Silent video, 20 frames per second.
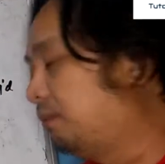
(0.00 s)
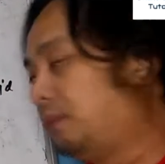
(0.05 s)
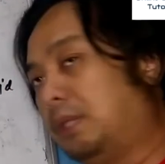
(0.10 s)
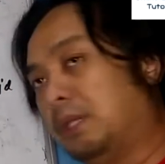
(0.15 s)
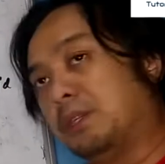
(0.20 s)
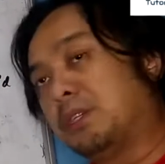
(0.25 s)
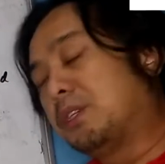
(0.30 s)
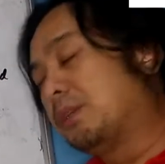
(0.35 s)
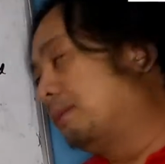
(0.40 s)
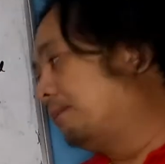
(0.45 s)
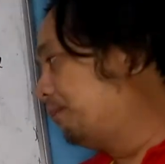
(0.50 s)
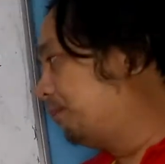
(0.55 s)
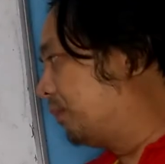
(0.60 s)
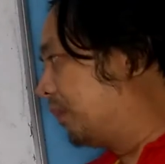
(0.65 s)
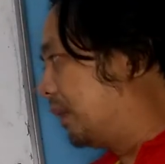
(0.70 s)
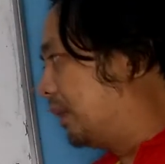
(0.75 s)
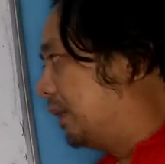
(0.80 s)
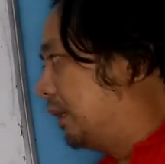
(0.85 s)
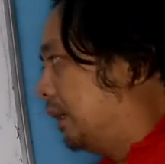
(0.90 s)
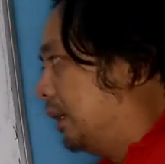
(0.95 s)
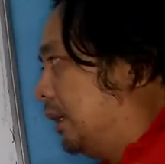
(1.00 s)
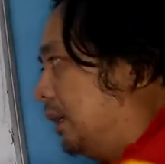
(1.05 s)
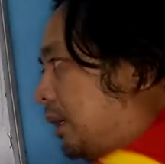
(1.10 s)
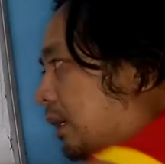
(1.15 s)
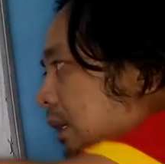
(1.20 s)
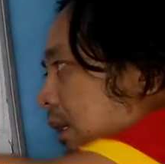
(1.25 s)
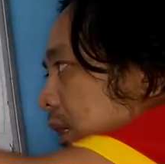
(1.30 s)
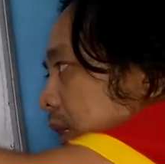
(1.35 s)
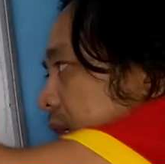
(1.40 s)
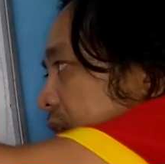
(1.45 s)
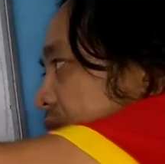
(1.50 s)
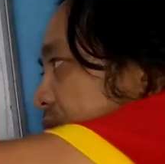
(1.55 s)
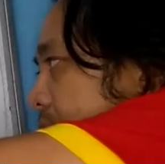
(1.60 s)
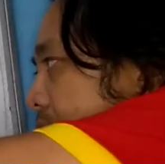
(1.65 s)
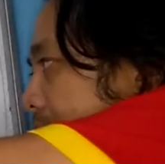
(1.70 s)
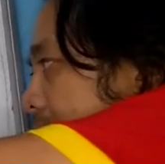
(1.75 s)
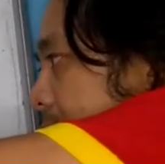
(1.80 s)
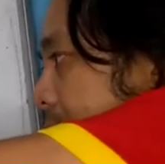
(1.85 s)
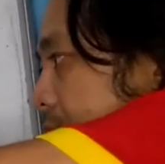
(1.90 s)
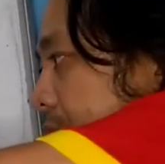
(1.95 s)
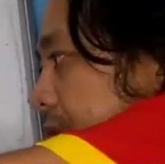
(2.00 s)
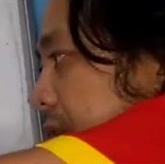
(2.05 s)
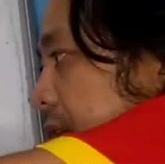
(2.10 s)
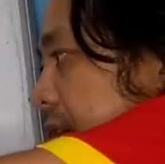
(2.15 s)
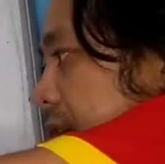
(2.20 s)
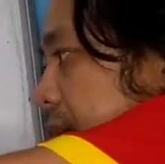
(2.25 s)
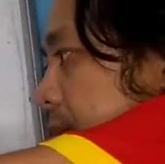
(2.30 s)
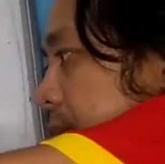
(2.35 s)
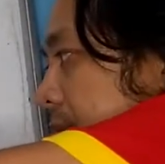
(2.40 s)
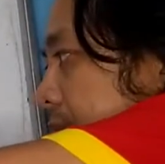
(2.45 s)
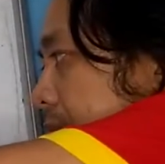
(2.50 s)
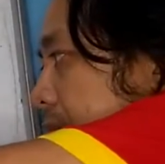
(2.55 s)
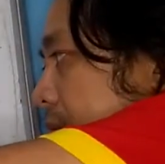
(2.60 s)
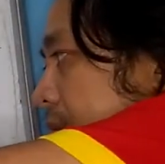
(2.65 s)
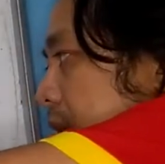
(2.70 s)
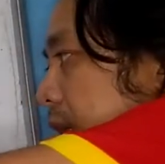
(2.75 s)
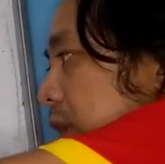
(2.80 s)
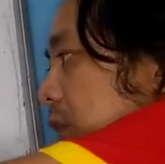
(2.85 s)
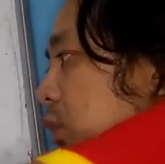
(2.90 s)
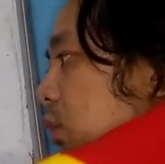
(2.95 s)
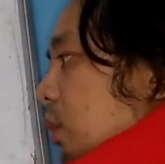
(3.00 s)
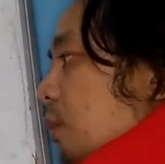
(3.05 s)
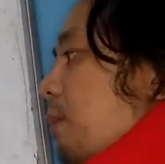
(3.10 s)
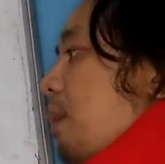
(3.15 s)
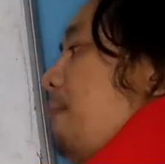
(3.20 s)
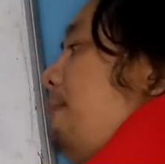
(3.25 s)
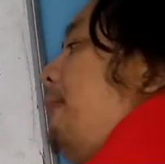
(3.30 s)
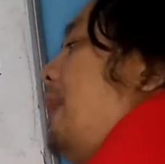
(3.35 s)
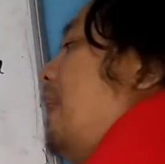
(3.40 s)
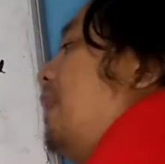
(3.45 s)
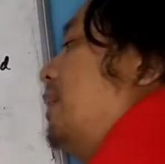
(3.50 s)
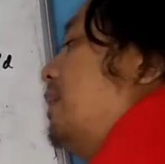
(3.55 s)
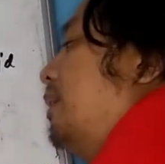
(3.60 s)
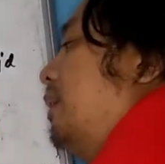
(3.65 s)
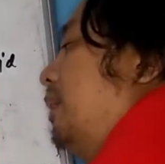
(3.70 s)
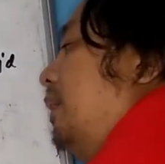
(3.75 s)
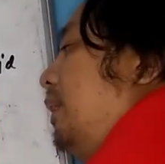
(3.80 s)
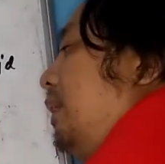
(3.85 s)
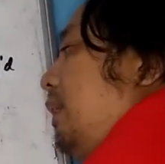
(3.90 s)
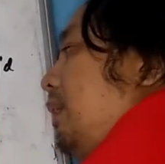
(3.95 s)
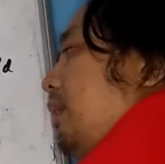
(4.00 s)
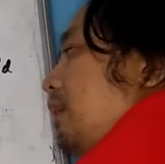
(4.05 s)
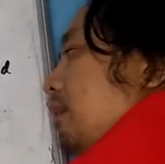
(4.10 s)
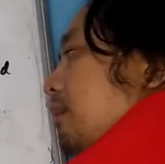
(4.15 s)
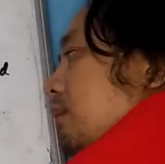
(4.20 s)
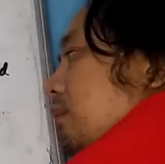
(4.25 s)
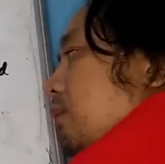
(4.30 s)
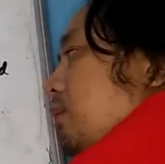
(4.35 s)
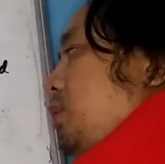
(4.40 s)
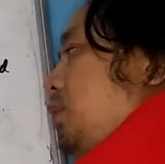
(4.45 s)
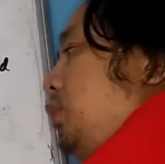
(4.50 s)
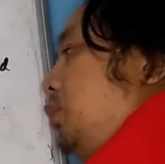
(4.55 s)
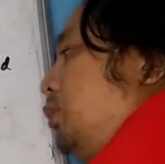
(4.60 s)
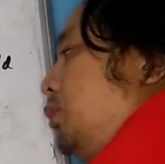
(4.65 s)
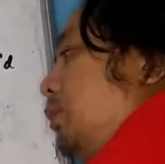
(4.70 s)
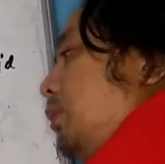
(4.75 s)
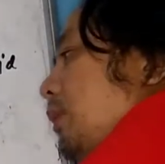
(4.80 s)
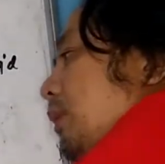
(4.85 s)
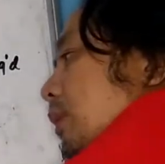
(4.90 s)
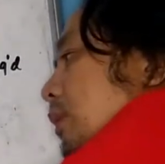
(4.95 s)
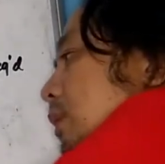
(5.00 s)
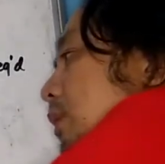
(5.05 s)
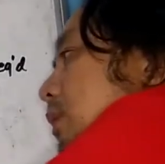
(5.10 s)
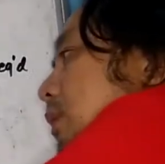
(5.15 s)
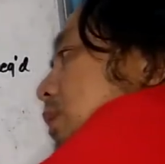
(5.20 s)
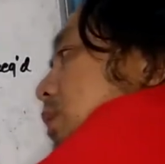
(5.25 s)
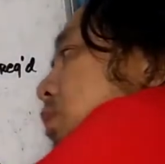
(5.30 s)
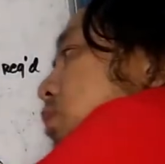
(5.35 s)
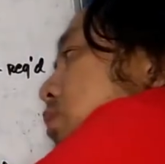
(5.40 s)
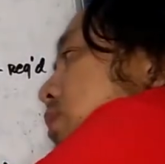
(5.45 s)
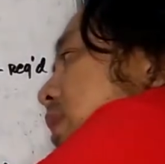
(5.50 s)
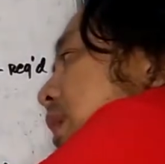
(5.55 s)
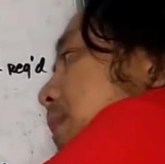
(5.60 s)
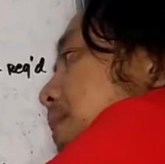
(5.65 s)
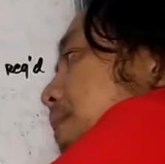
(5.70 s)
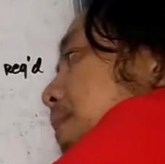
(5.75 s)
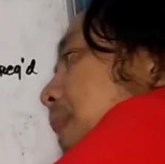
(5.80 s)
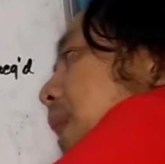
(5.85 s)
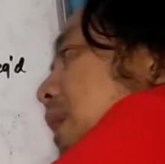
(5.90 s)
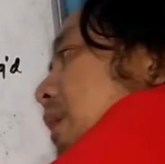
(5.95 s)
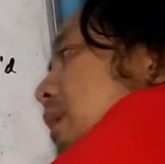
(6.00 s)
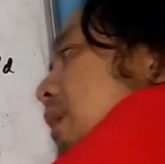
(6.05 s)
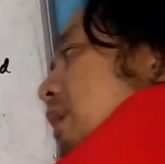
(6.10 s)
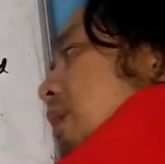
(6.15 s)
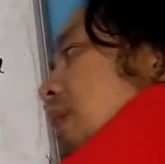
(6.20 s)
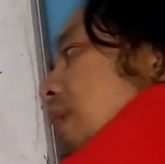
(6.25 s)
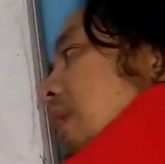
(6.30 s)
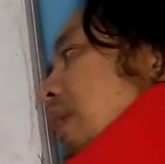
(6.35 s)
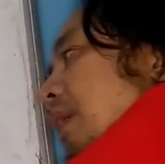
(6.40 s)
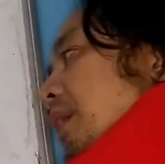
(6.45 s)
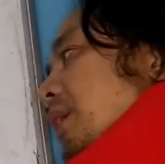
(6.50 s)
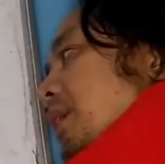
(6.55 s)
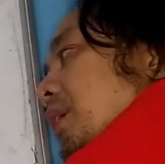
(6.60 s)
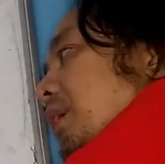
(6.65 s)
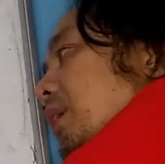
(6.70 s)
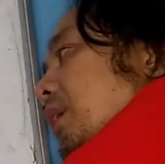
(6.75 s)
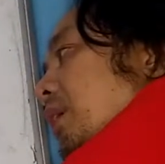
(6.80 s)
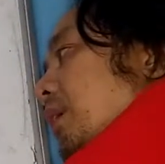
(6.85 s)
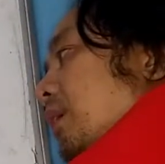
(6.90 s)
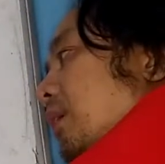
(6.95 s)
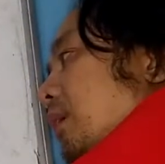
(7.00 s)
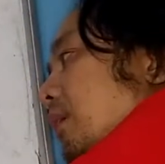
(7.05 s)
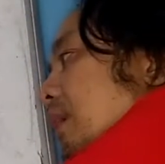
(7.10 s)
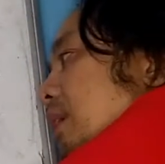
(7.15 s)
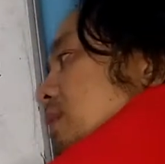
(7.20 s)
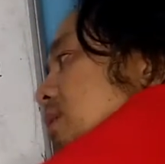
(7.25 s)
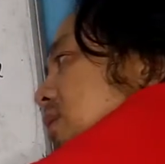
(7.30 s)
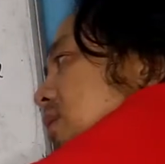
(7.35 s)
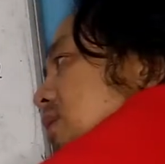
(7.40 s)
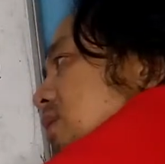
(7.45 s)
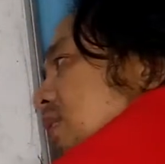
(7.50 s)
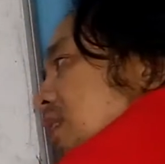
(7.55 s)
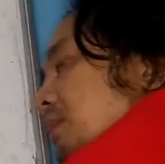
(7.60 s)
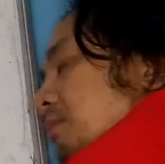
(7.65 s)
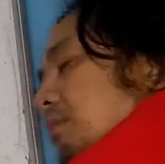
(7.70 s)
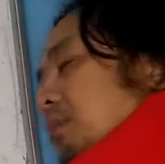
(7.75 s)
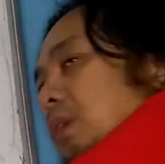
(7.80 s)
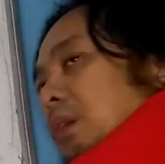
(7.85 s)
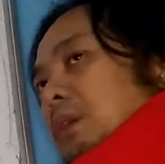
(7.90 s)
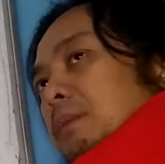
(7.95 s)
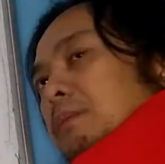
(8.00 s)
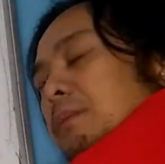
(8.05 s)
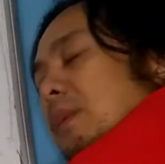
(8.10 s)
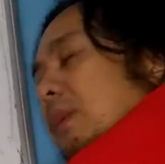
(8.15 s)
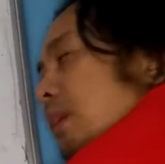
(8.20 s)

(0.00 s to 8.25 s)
this. If you have your EM here and you have a parallel, you know, you use a parallel line here. That's the same thing.